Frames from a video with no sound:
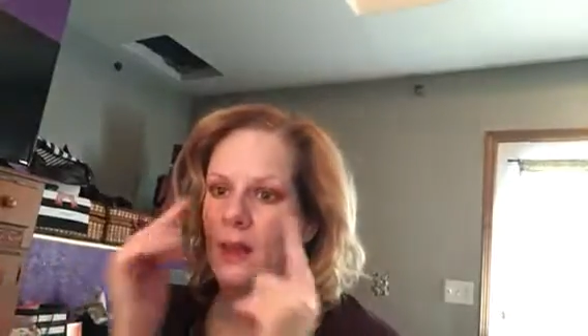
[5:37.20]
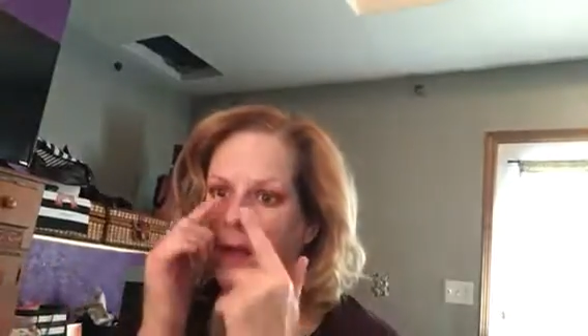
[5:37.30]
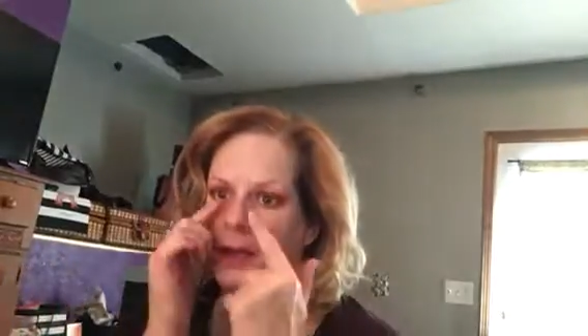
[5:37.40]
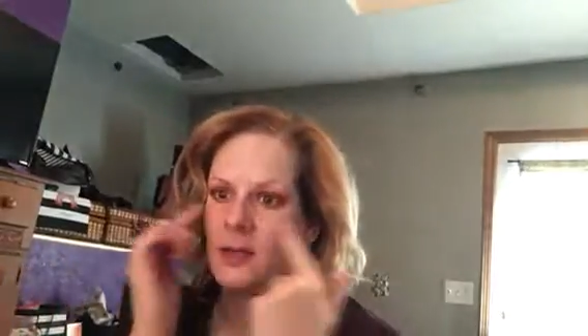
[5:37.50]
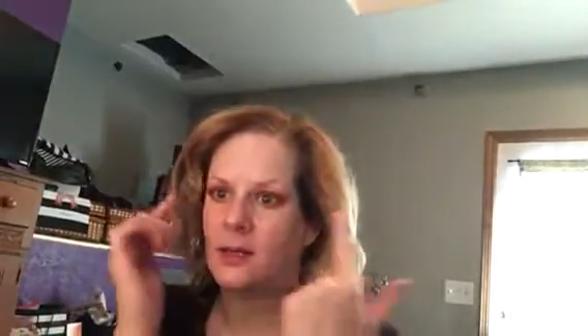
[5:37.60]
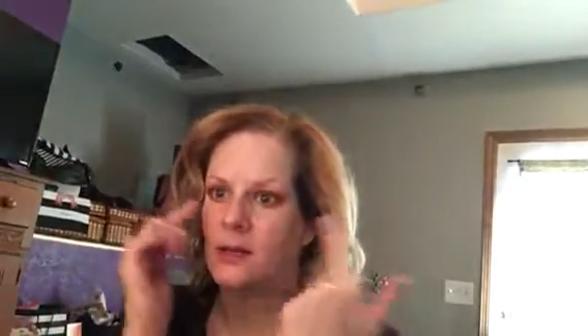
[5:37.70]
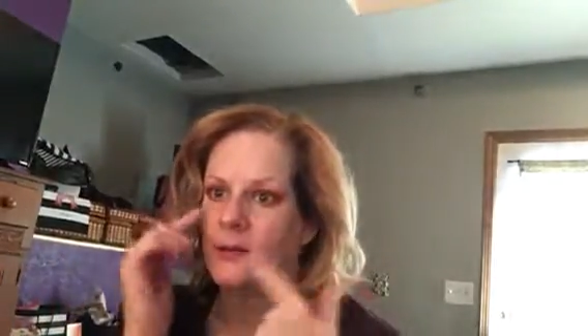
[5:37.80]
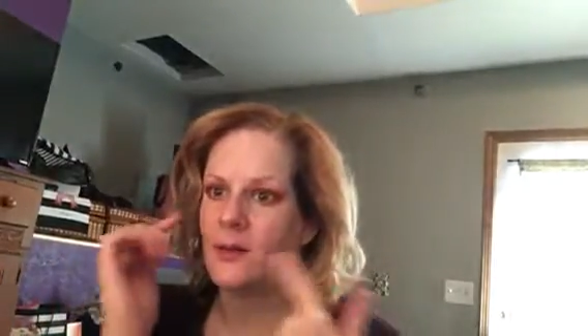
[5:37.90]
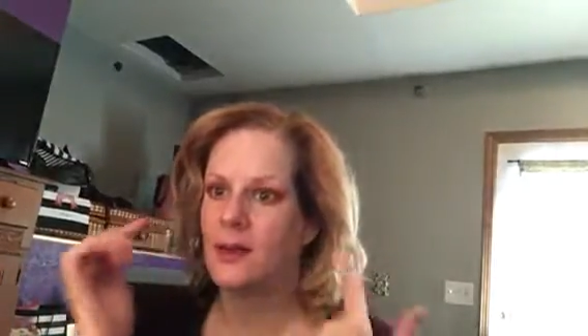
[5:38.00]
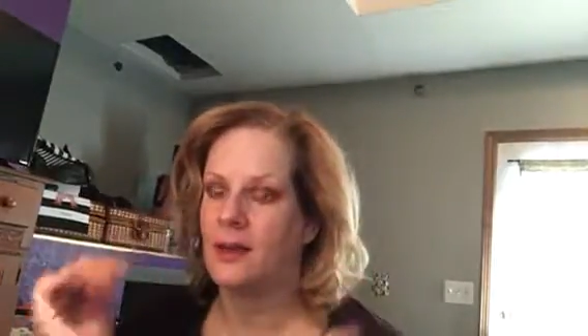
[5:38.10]
And, you know,
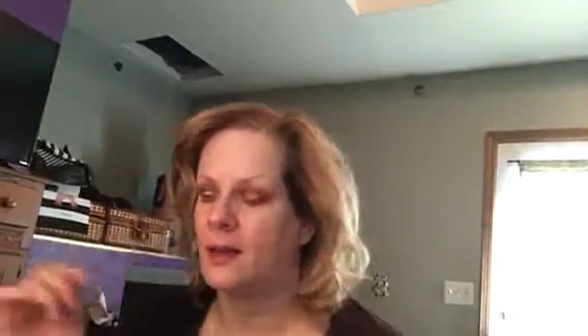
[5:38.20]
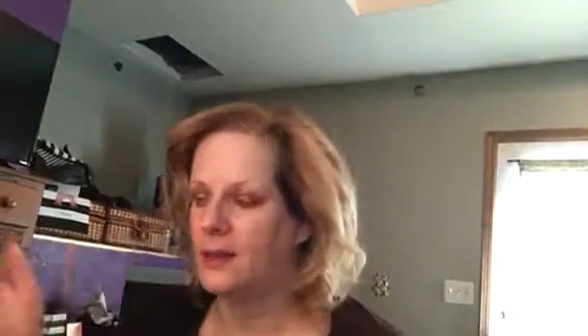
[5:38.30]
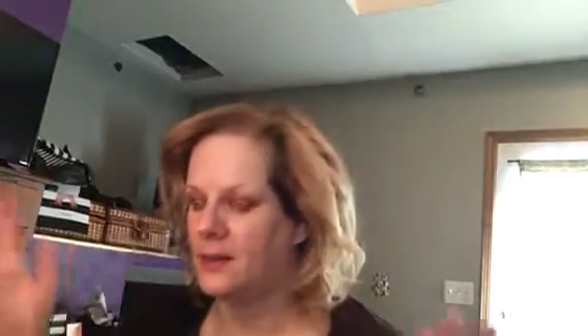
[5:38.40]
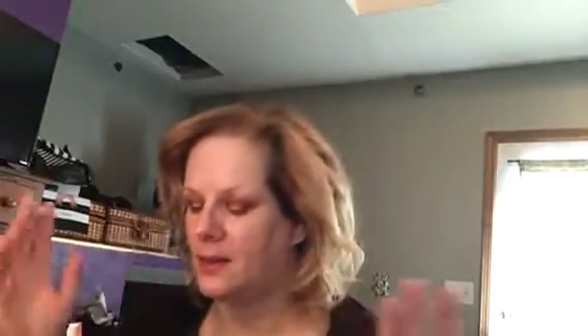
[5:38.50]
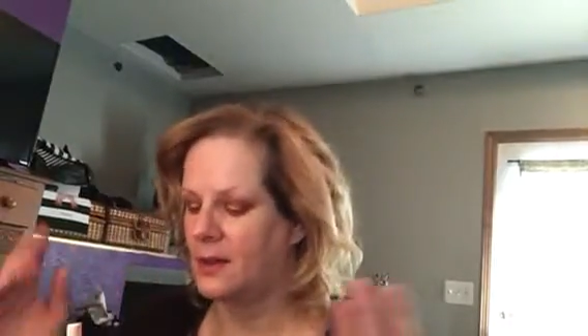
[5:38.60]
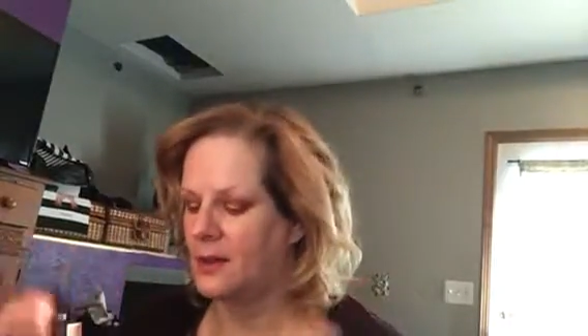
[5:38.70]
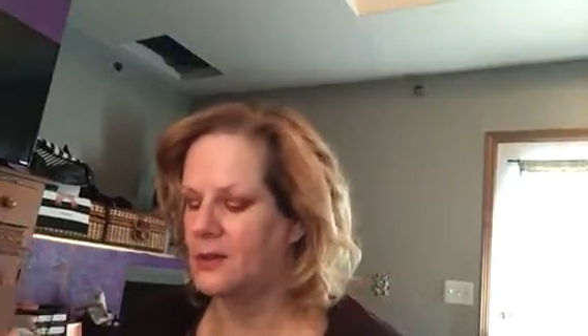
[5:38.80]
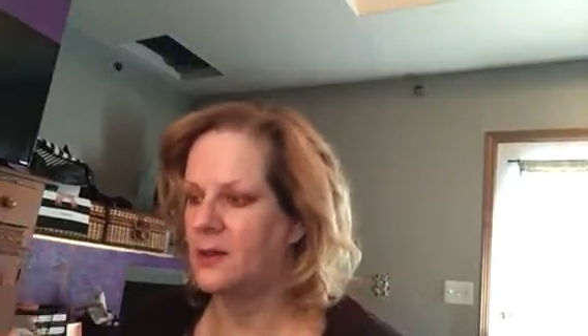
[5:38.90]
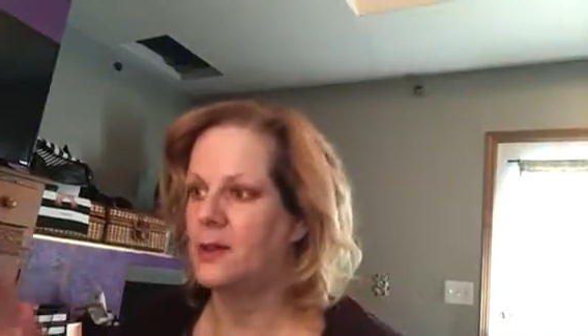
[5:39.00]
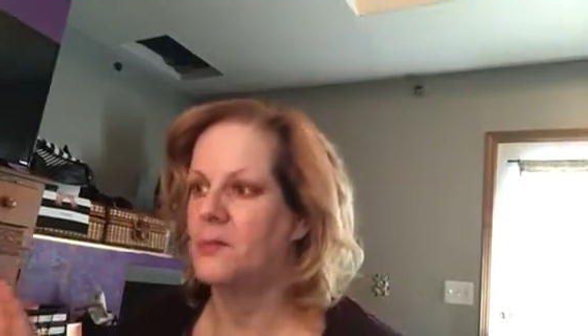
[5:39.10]
if I get anything
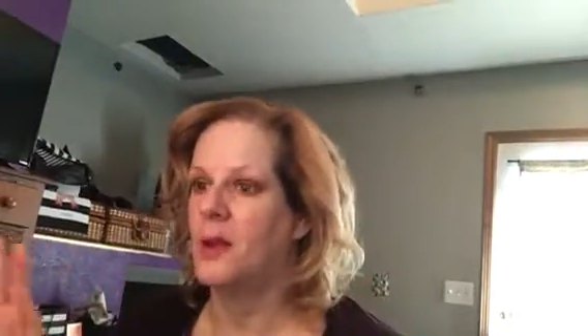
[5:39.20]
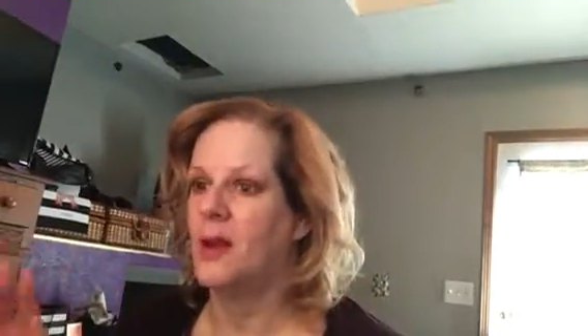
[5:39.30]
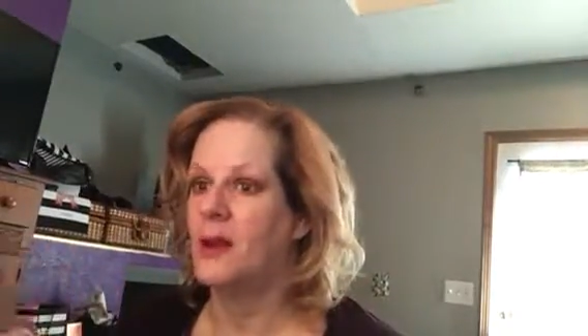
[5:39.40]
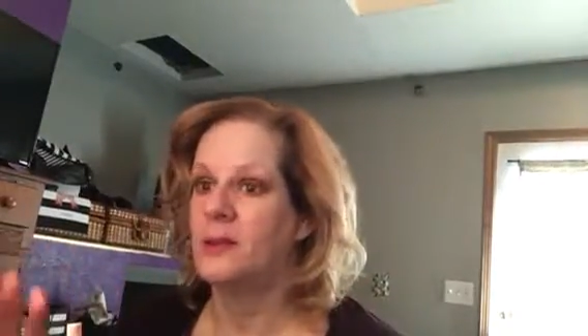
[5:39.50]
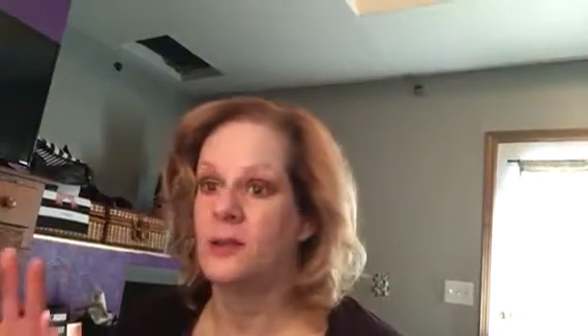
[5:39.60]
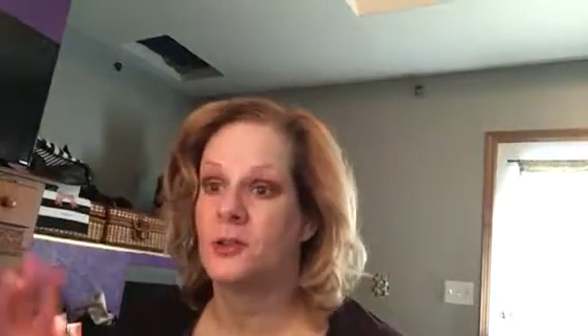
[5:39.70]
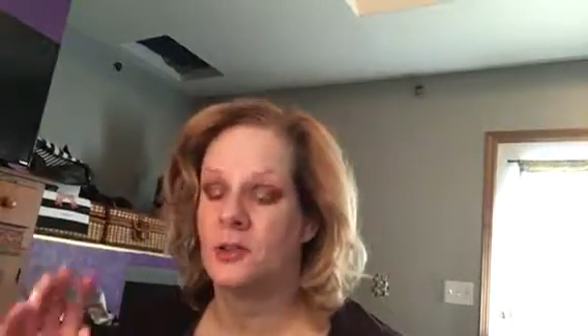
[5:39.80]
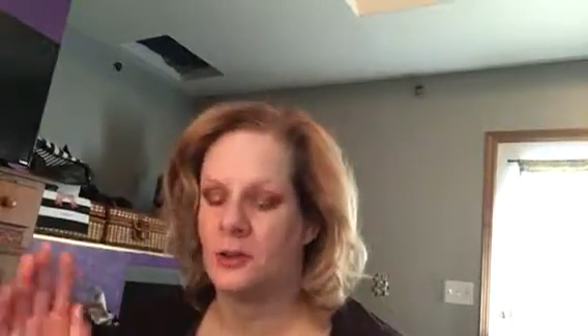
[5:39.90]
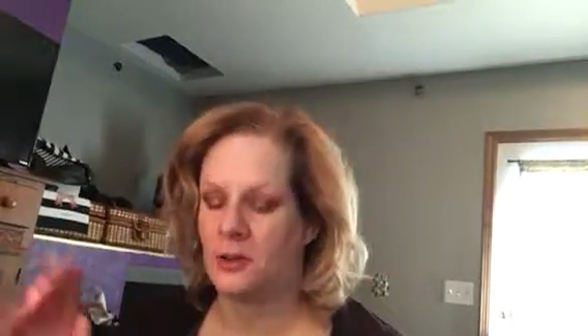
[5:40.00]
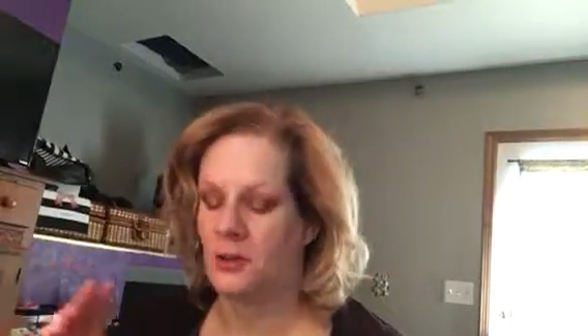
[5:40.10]
underneath my eyes, I'll
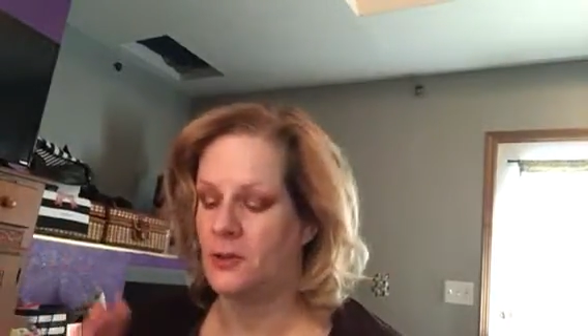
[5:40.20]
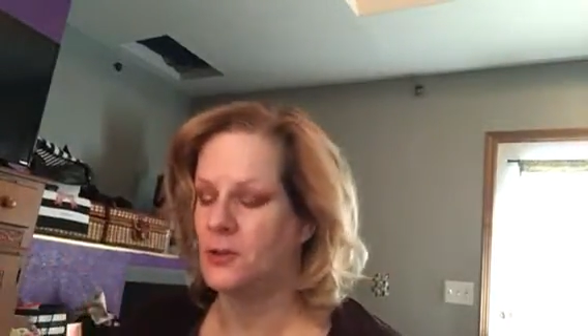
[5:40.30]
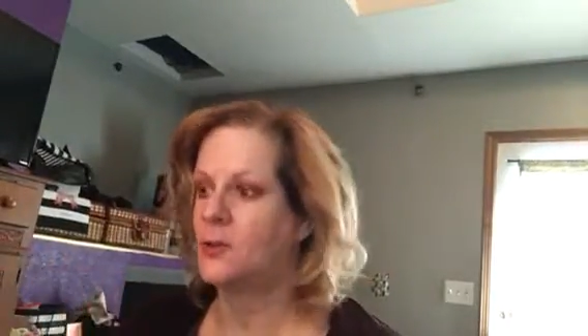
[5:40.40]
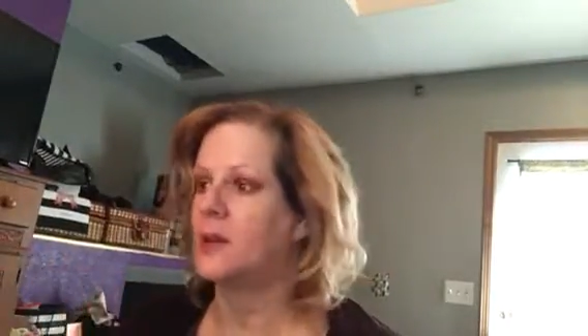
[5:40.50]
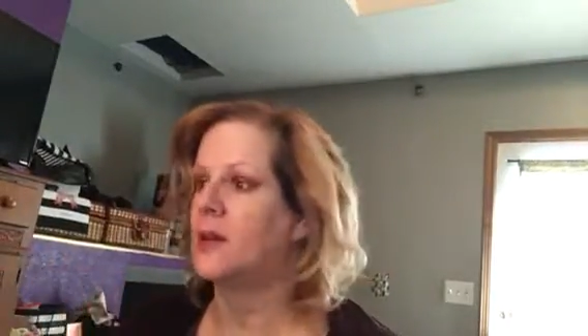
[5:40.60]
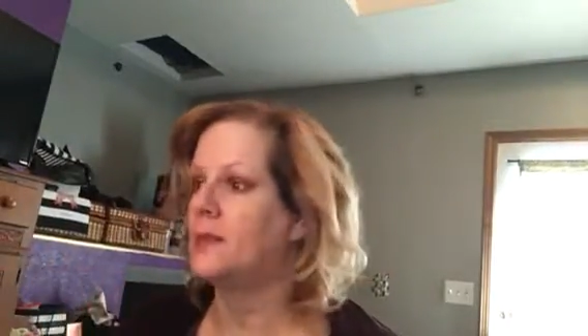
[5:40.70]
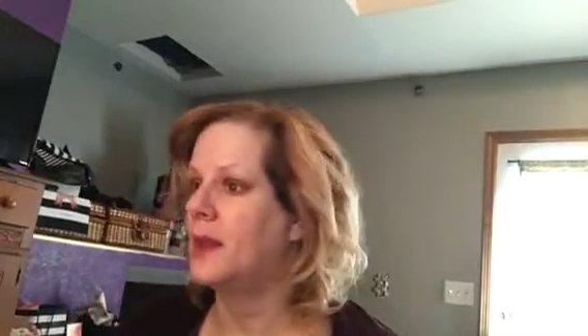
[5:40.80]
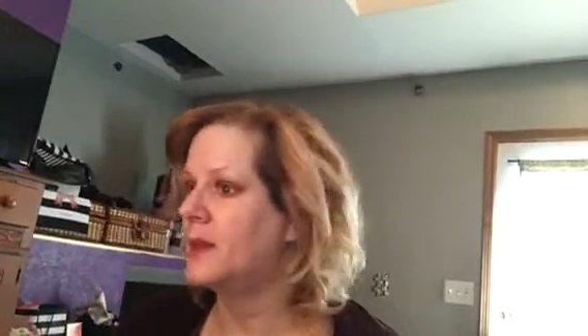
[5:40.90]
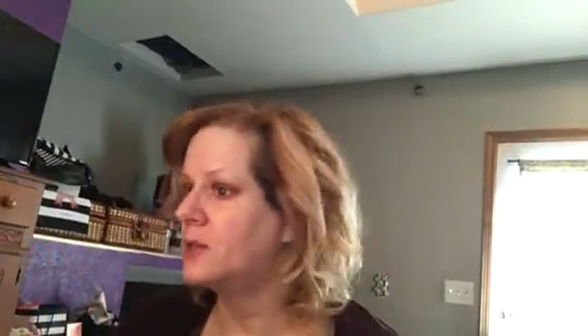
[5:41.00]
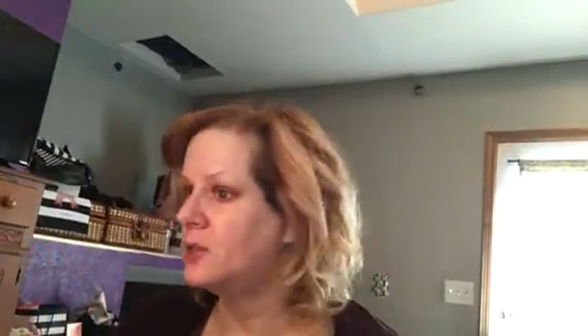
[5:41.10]
show you a little trick on
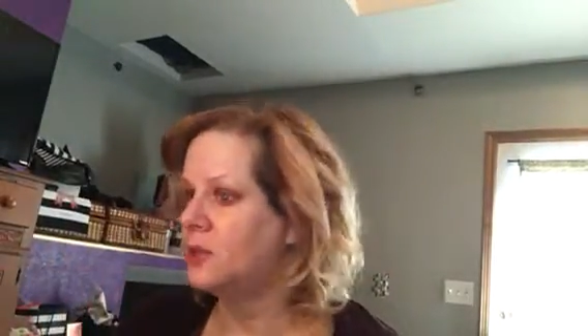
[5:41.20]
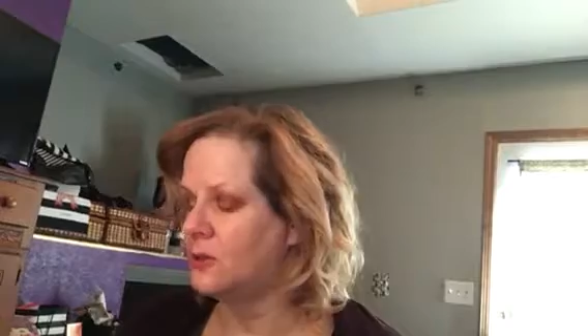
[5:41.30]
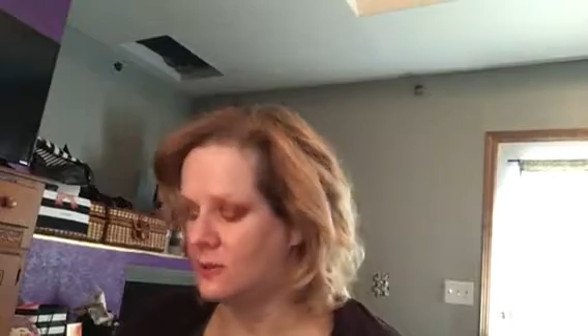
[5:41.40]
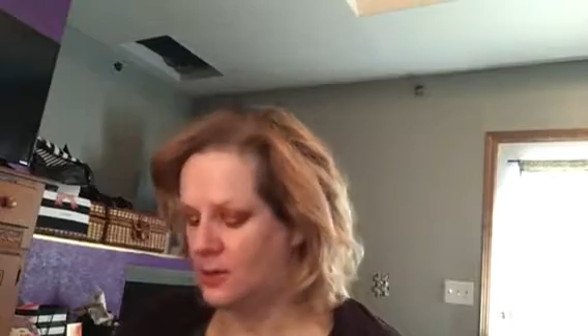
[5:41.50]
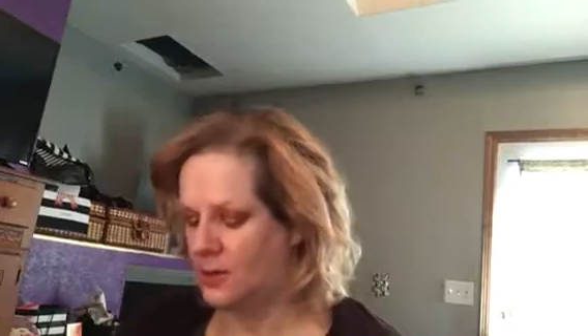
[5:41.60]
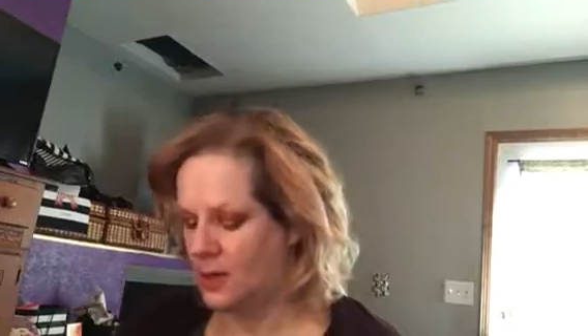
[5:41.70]
that too.